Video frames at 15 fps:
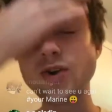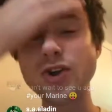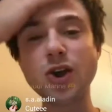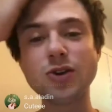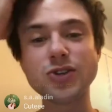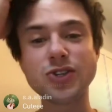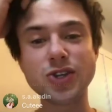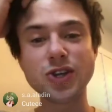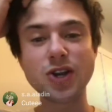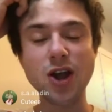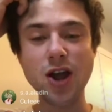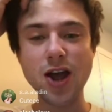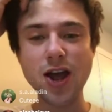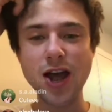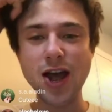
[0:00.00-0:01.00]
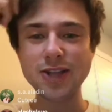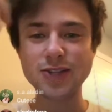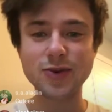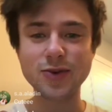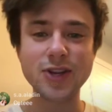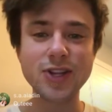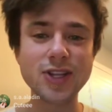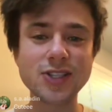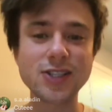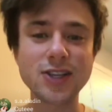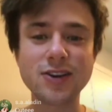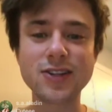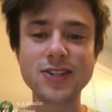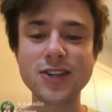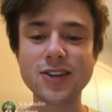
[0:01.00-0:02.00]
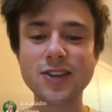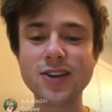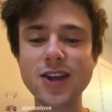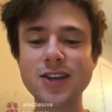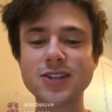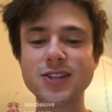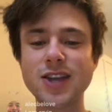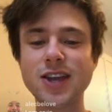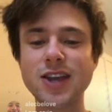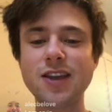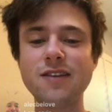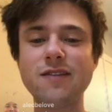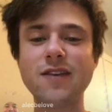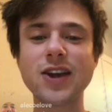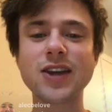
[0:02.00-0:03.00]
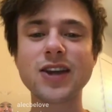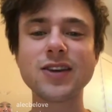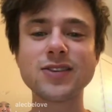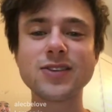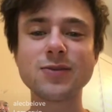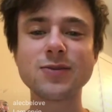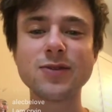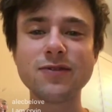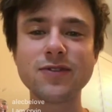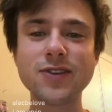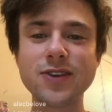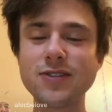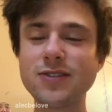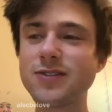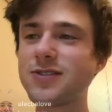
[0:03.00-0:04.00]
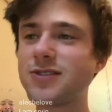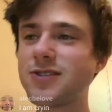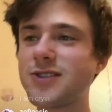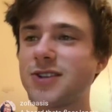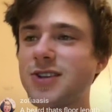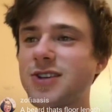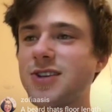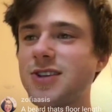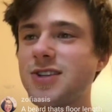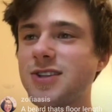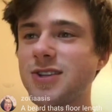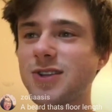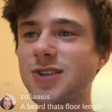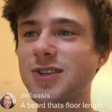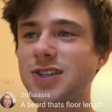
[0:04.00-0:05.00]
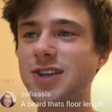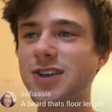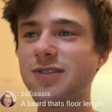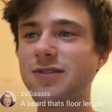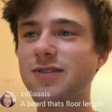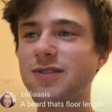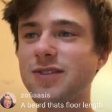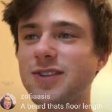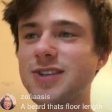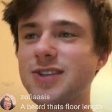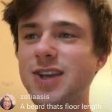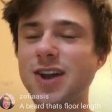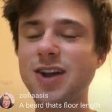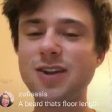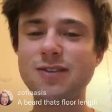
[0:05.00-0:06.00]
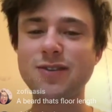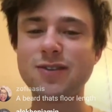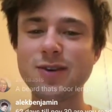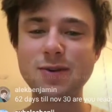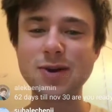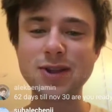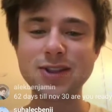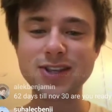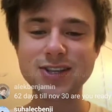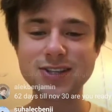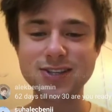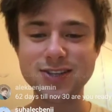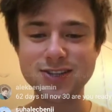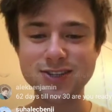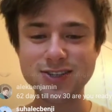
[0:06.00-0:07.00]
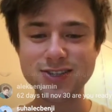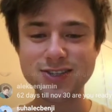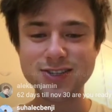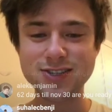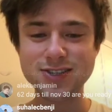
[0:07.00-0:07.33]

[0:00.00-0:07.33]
Oh, yo, so you know how I tweeted these lyrics the other day? It's like, if I killed someone for you. So let's see how you feel about this song.